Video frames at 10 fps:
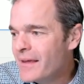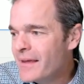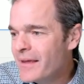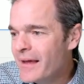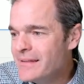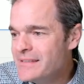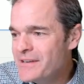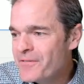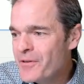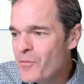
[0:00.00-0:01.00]
a
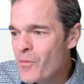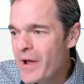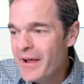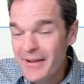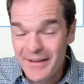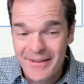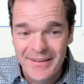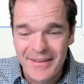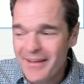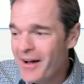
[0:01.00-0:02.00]
different way
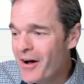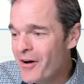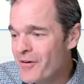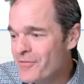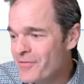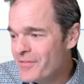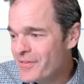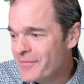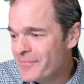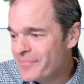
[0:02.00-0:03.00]
of.
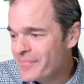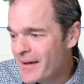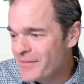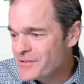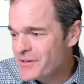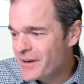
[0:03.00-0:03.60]
I'm just going to